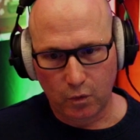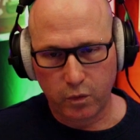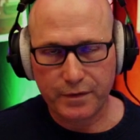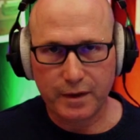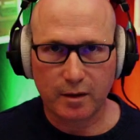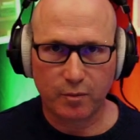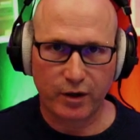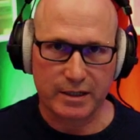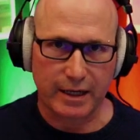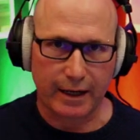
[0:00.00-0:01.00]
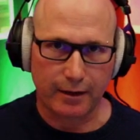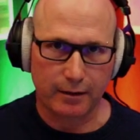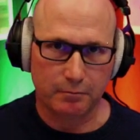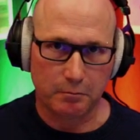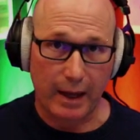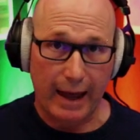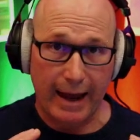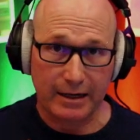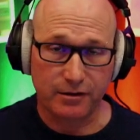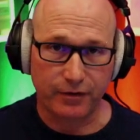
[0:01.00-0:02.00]
with the compressor
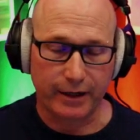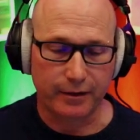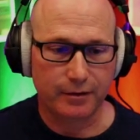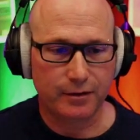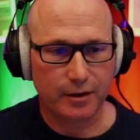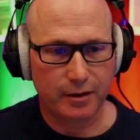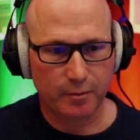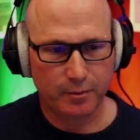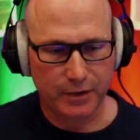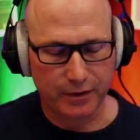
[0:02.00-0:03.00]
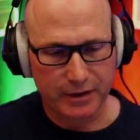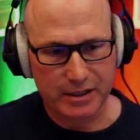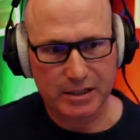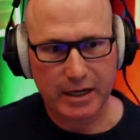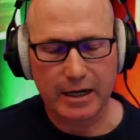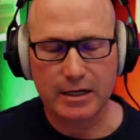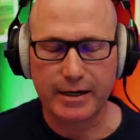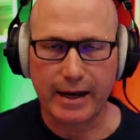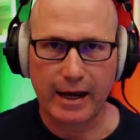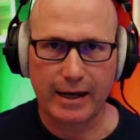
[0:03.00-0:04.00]
activated, the snare
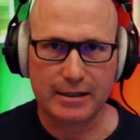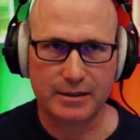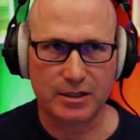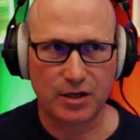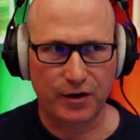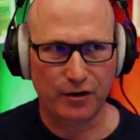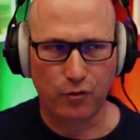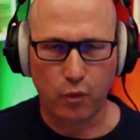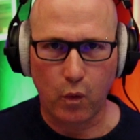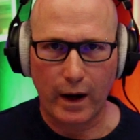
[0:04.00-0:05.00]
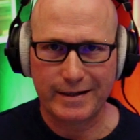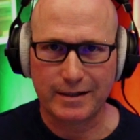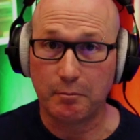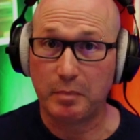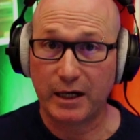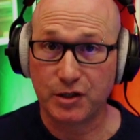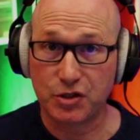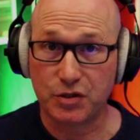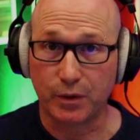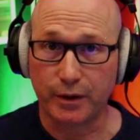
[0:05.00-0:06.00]
now has this kind of weight and
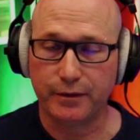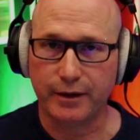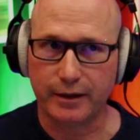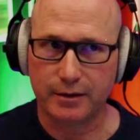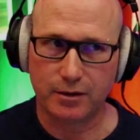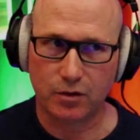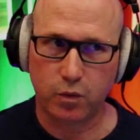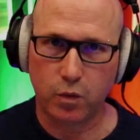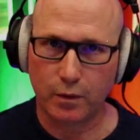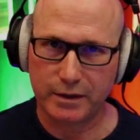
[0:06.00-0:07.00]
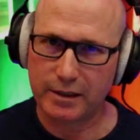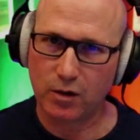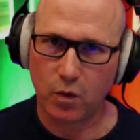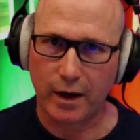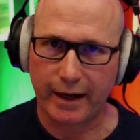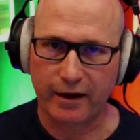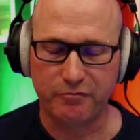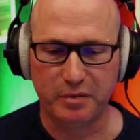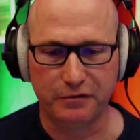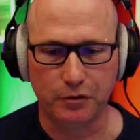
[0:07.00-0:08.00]
punch to it that it didn't quite
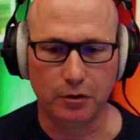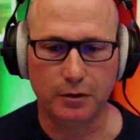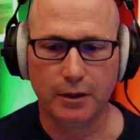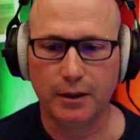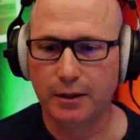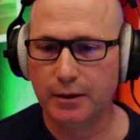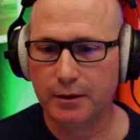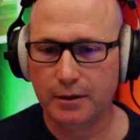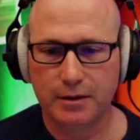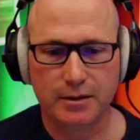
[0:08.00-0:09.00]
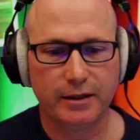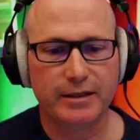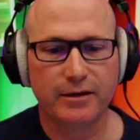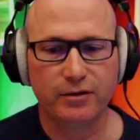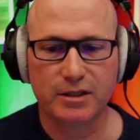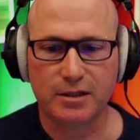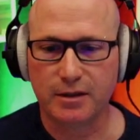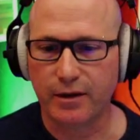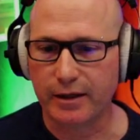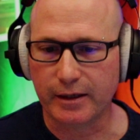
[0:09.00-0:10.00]
have before. So let's have a listen
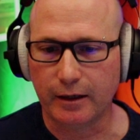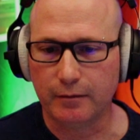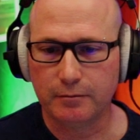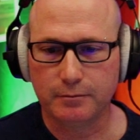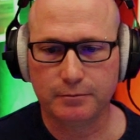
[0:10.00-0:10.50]
to that again.